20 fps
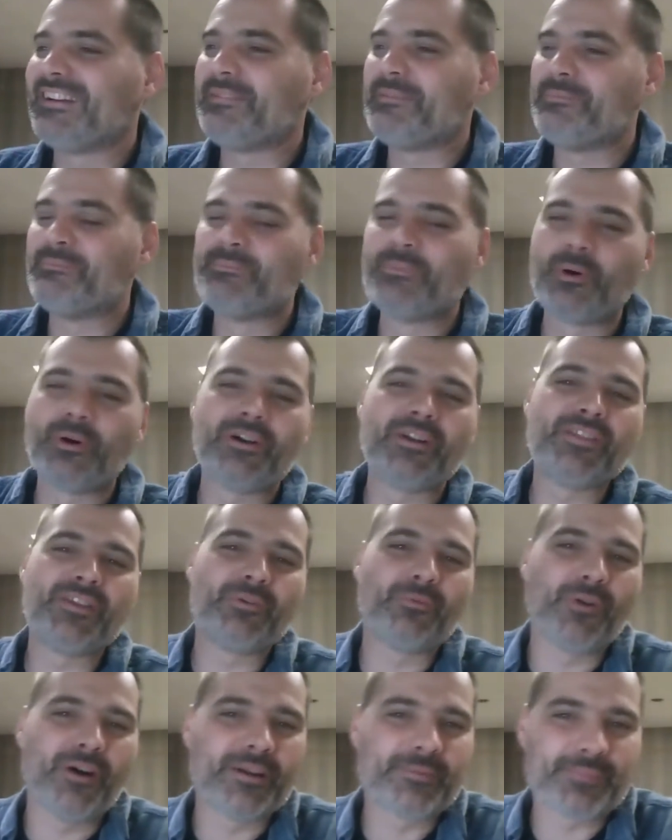More
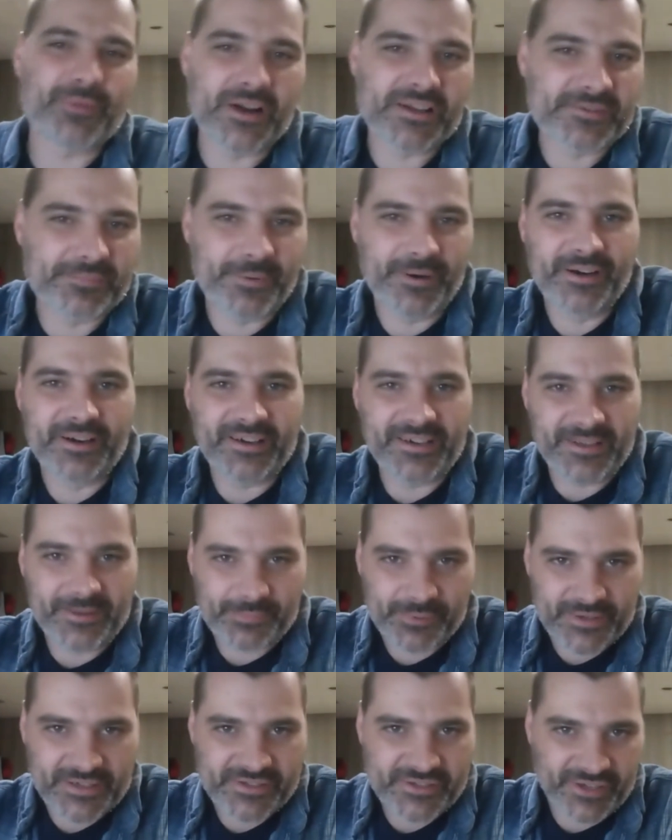than one prosperity
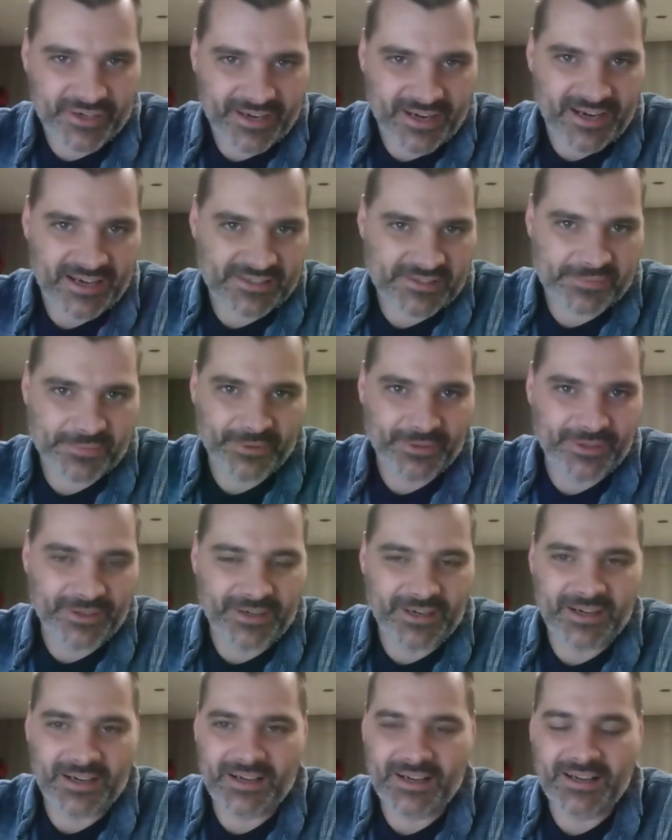preacher,
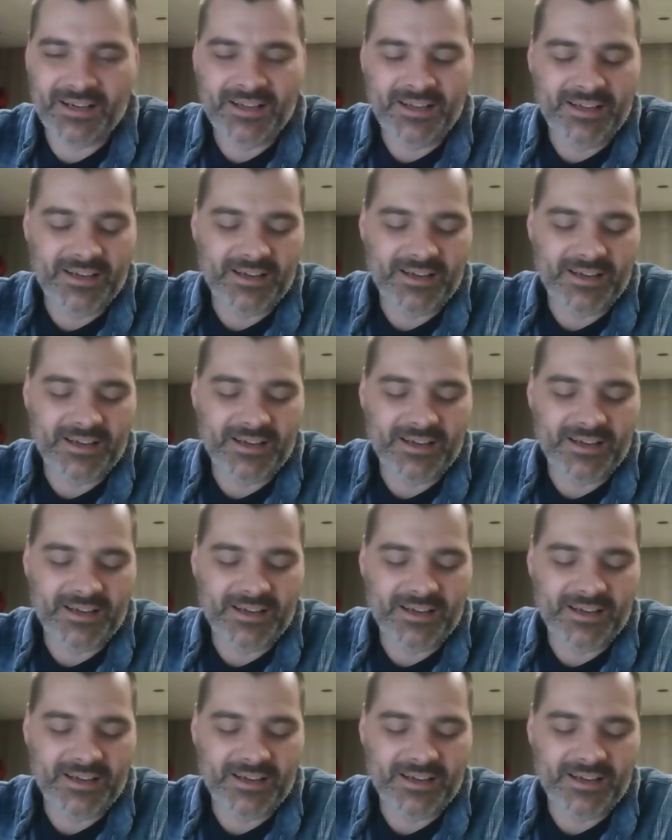gospel